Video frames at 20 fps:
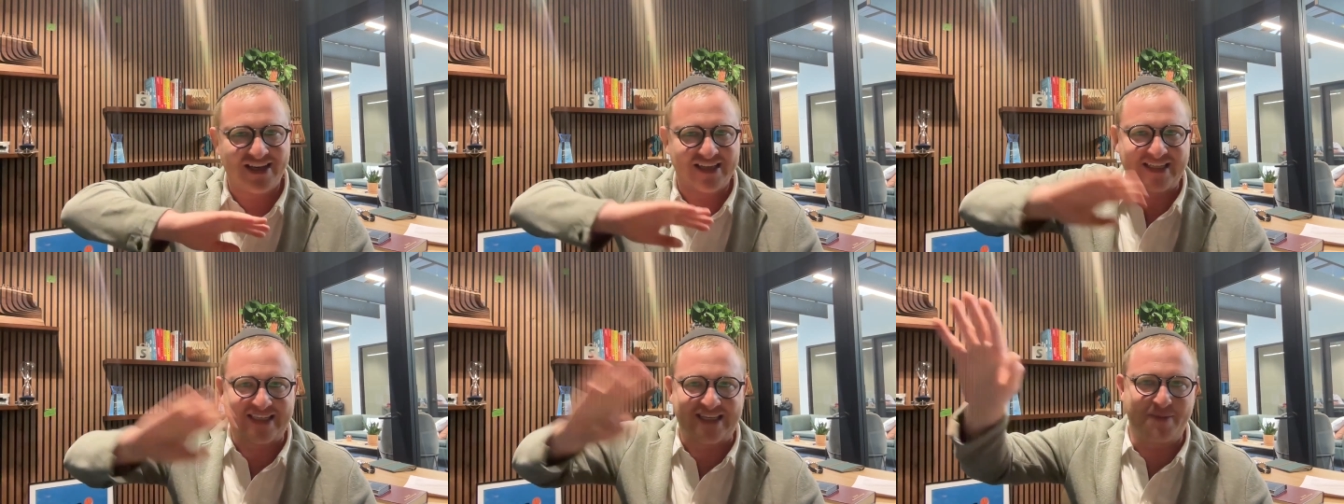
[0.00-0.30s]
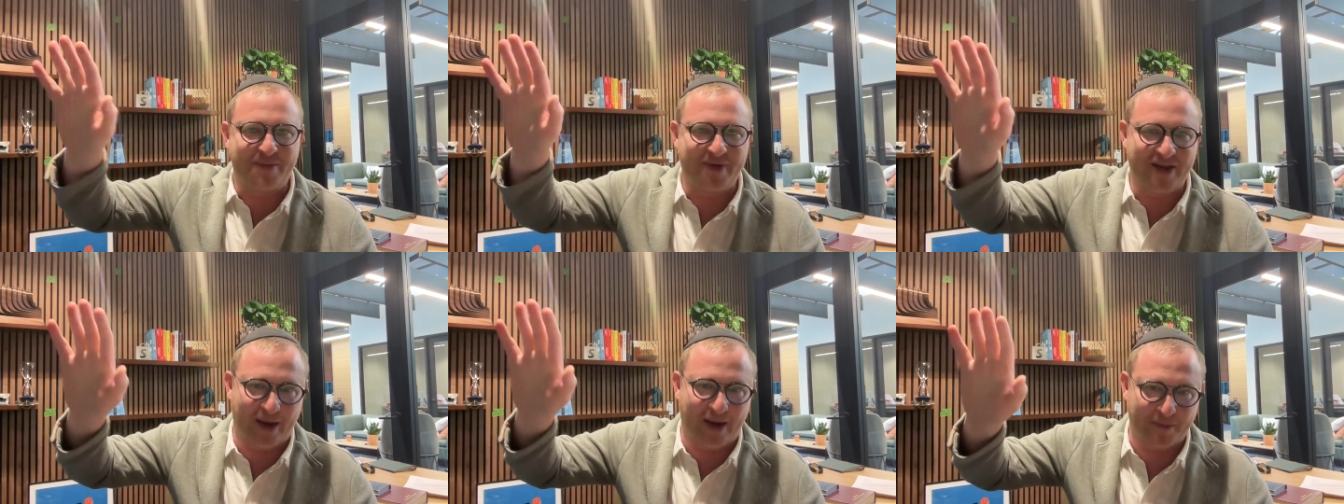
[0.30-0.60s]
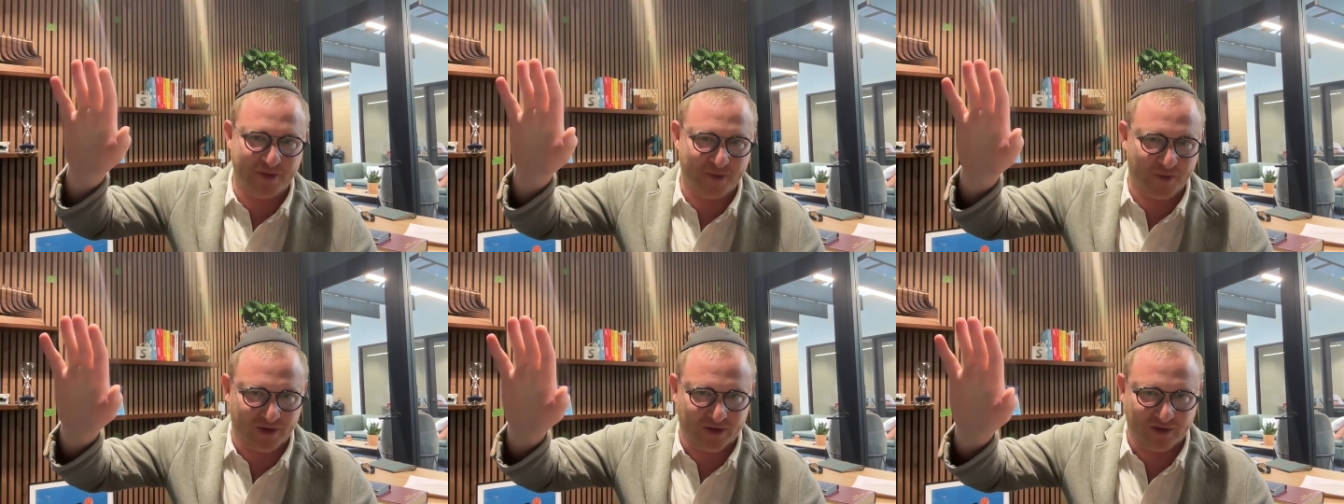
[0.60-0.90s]

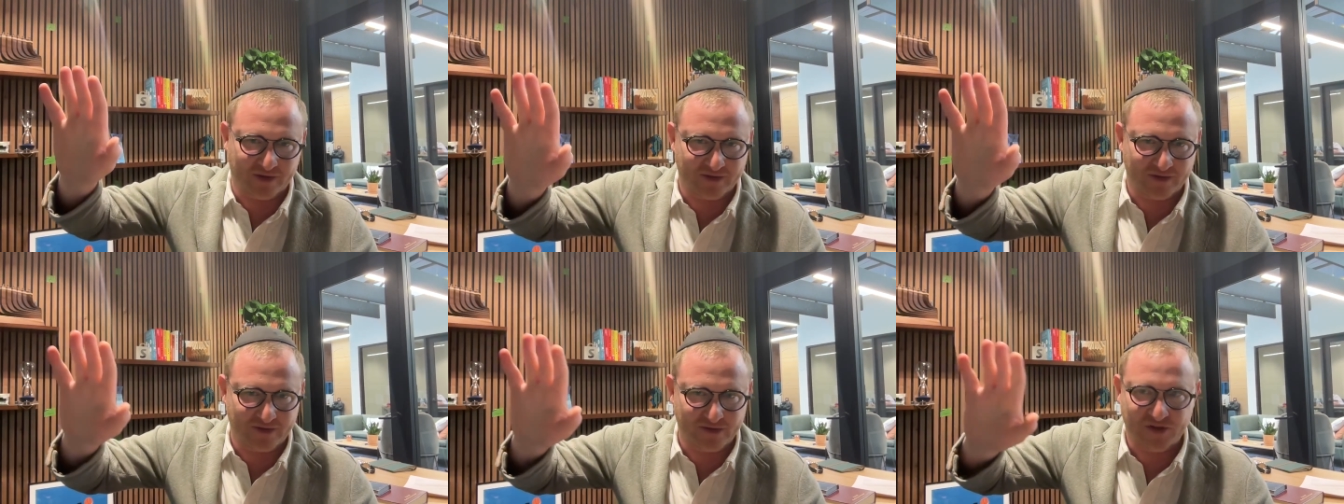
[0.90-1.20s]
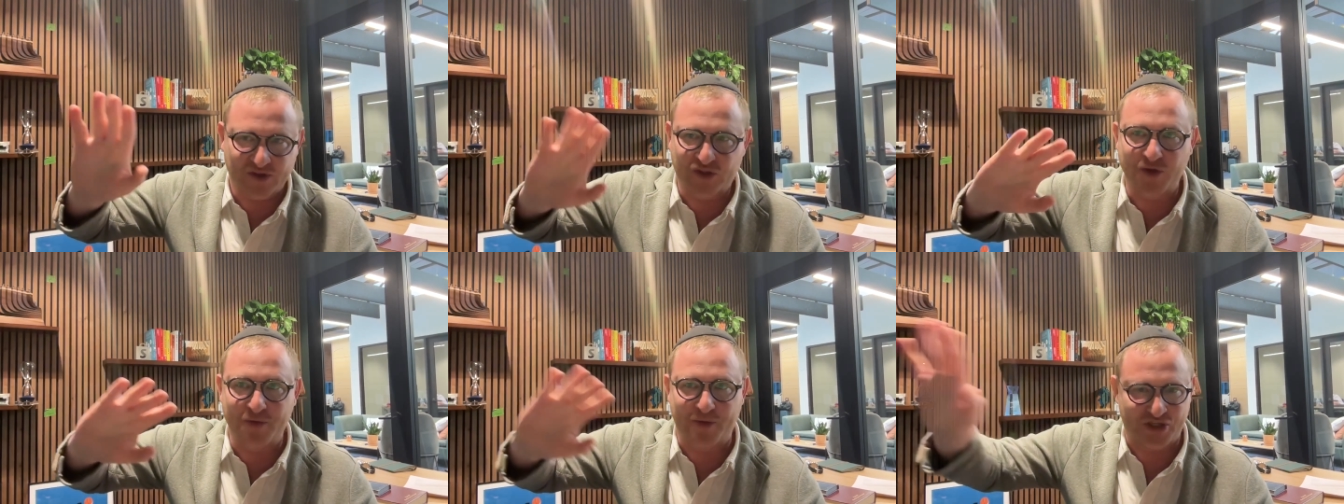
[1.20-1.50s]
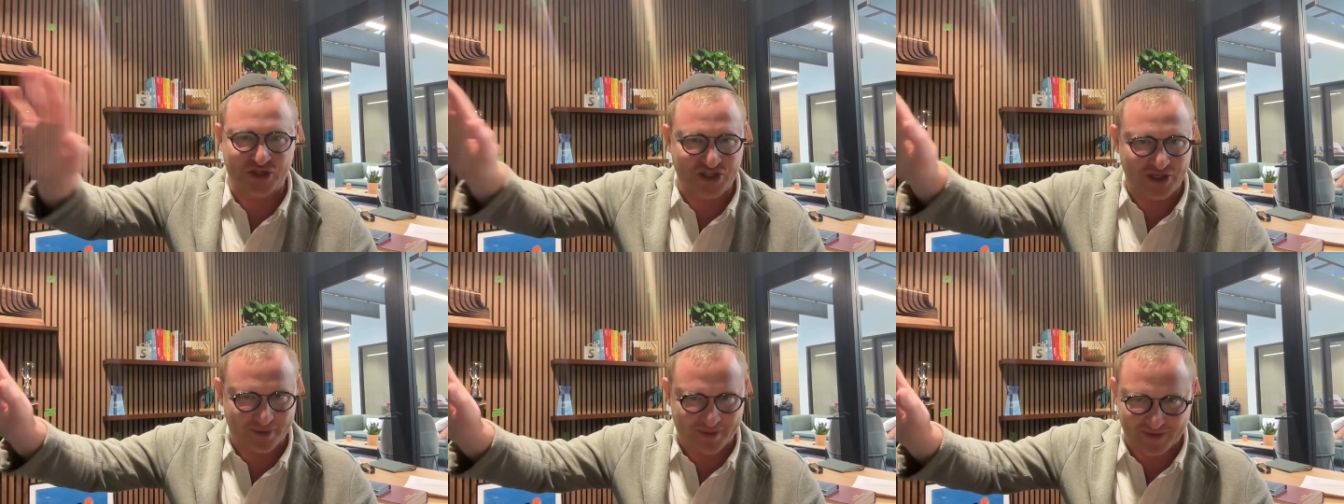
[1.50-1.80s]
CPMs were super
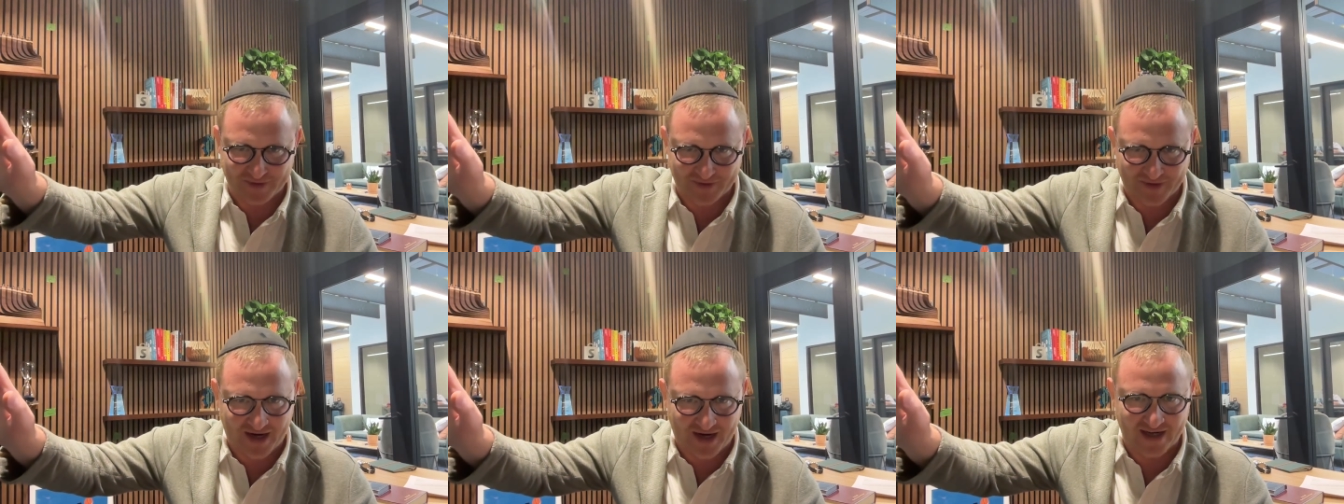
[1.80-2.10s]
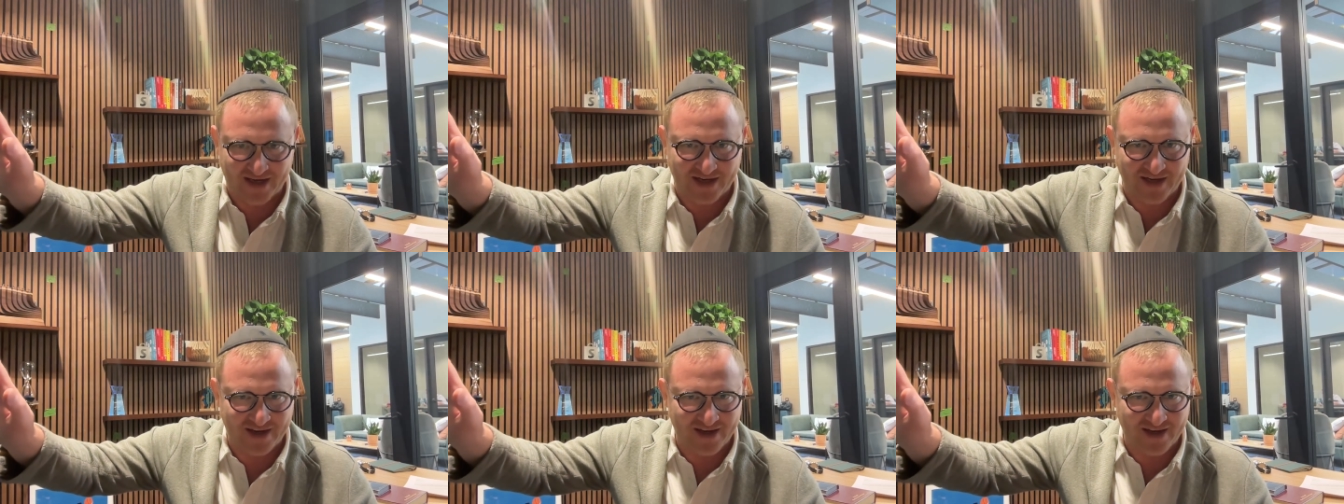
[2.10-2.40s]
cheap, right?